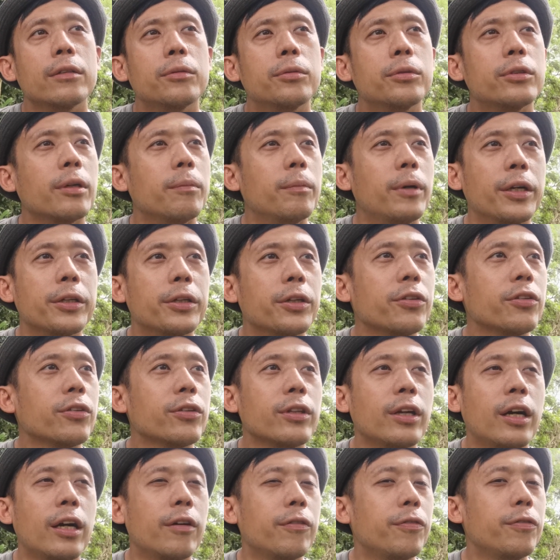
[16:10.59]
some other
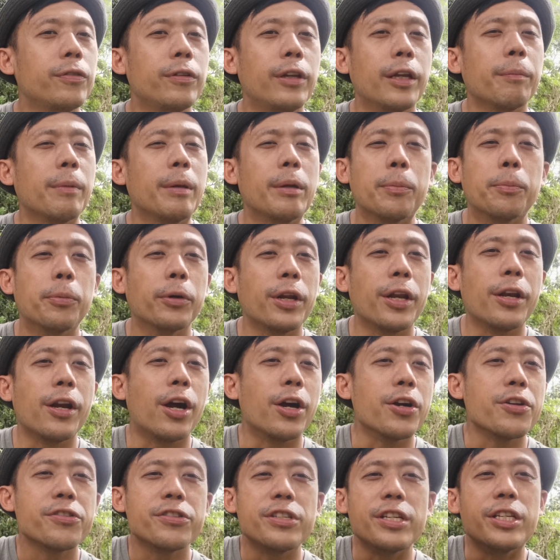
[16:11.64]
stuff, like maybe put an
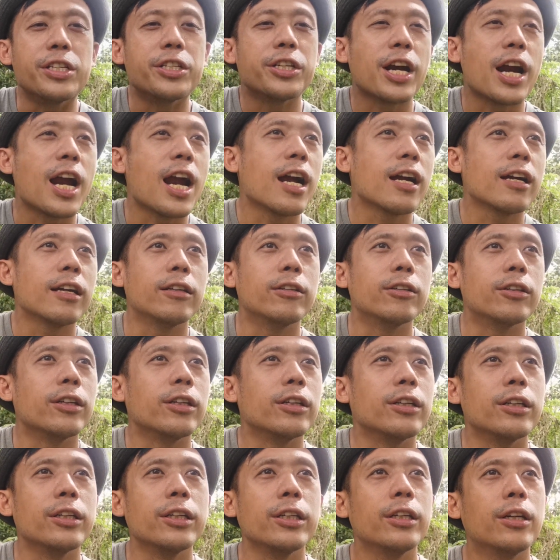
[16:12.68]
RC track, or,
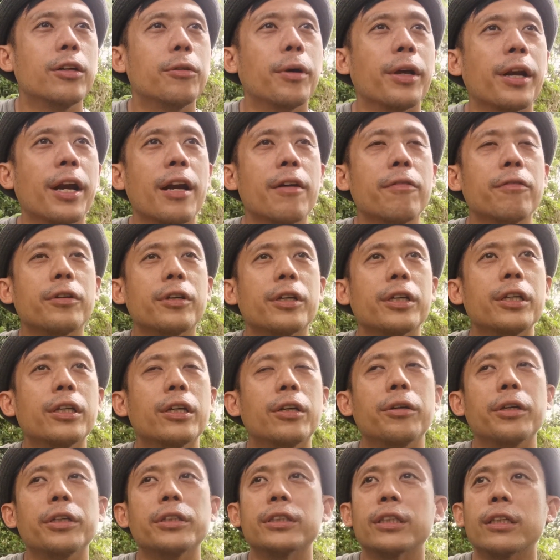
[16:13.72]
you know, whatever. You
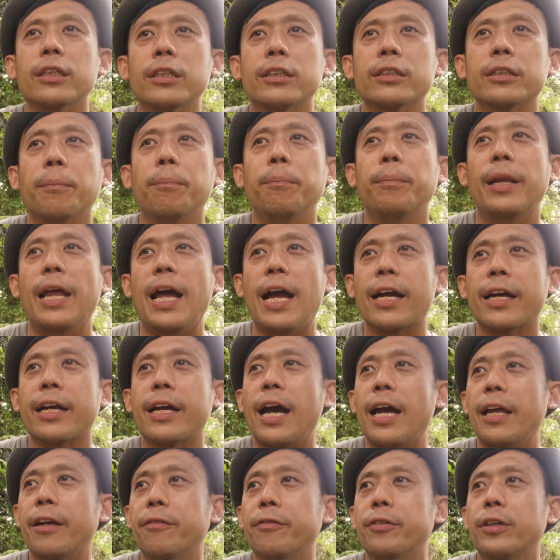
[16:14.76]
know, it's a blank
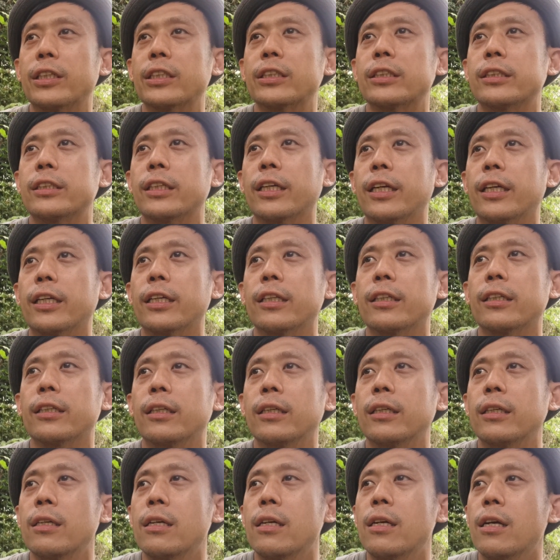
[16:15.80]
canvas,
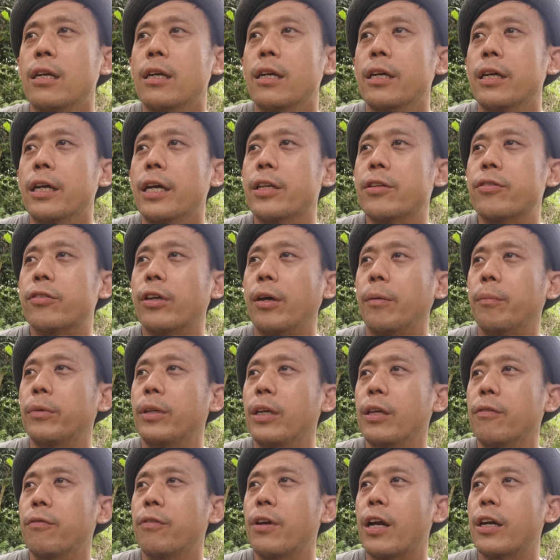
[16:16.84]
and it's
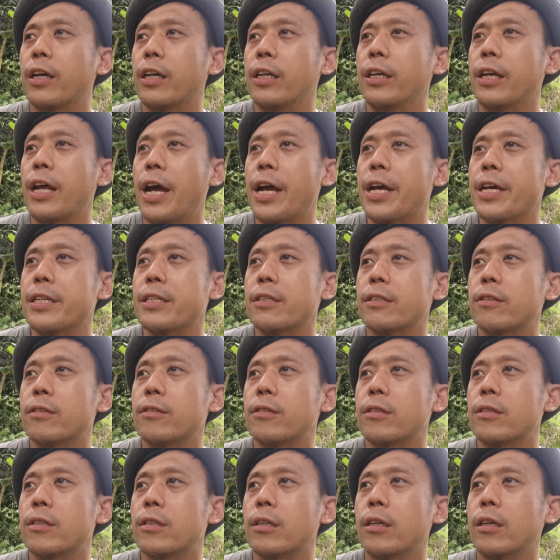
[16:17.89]
something very
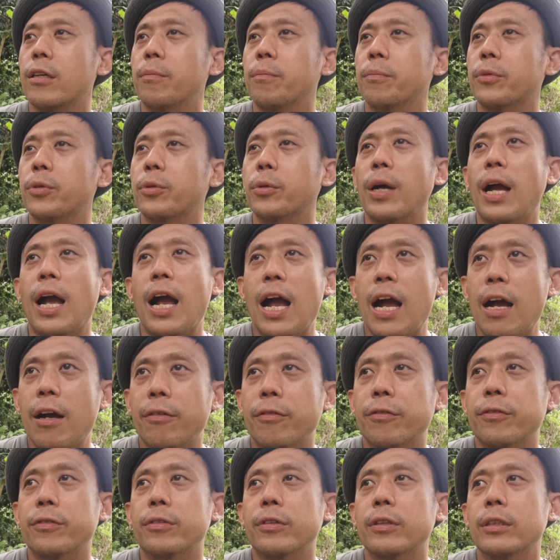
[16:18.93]
nice to
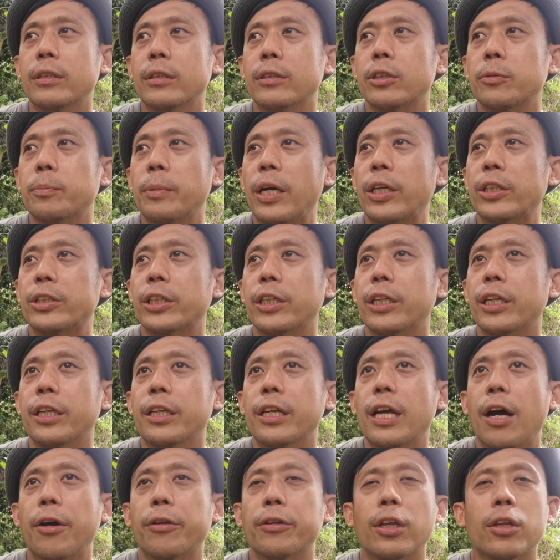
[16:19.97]
have, especially
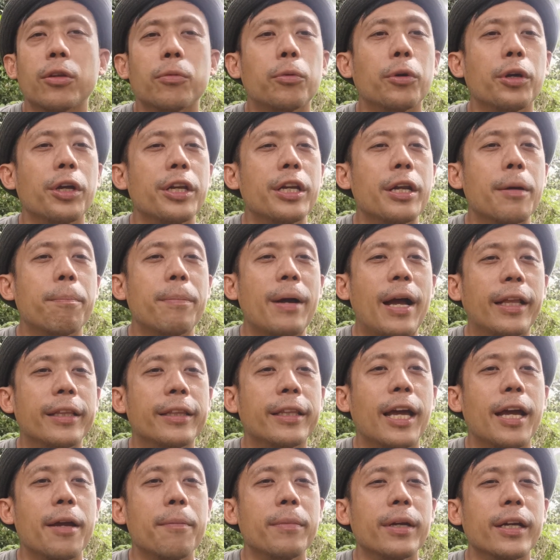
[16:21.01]
now that we're in a
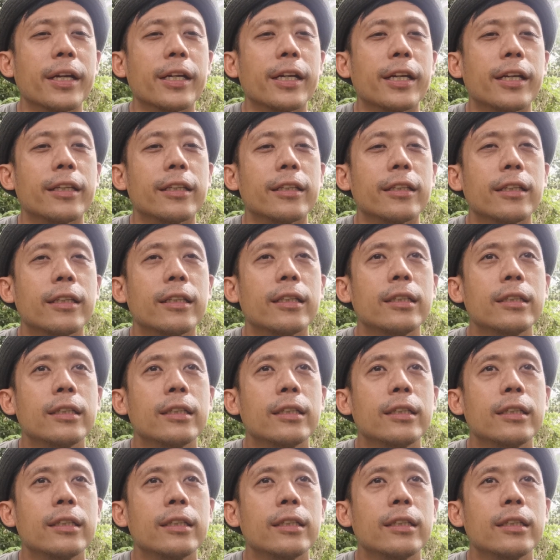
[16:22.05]
pandemic, and,